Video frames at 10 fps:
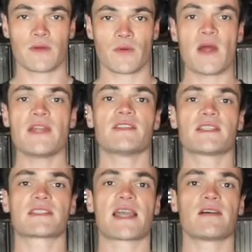When
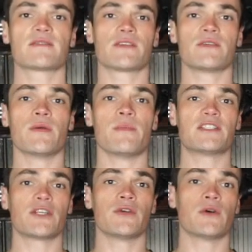using the scales to
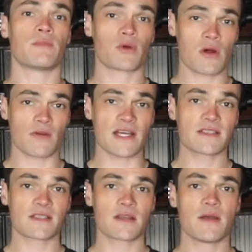measure your
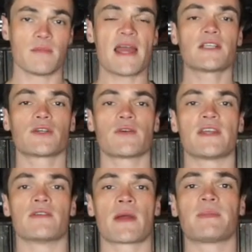progress, make sure
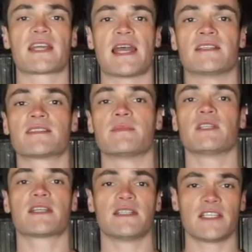that you replicate
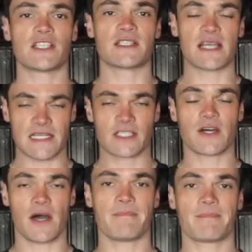similar conditions each
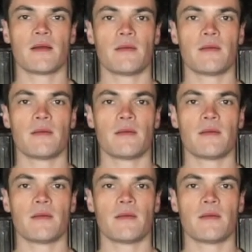time.